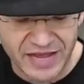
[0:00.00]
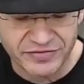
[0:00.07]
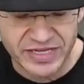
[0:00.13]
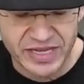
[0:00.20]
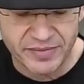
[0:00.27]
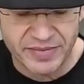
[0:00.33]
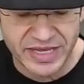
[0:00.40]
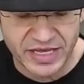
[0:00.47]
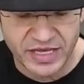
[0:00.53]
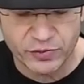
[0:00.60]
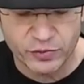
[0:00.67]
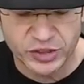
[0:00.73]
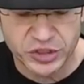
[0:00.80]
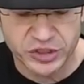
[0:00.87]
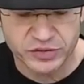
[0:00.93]
DMAE,
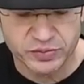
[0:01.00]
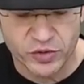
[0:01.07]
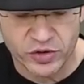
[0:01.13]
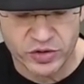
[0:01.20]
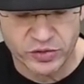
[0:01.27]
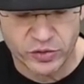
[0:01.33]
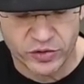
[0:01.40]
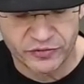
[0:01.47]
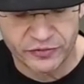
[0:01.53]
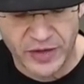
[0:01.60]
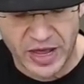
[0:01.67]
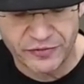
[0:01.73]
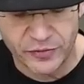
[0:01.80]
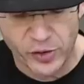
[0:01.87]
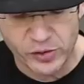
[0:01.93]
which is more of
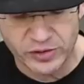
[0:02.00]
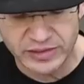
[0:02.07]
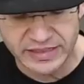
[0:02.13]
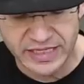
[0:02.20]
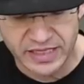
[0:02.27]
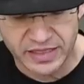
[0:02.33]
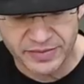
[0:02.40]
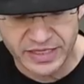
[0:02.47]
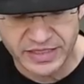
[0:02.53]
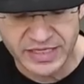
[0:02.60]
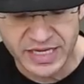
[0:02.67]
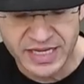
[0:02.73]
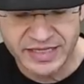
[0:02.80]
a focus element.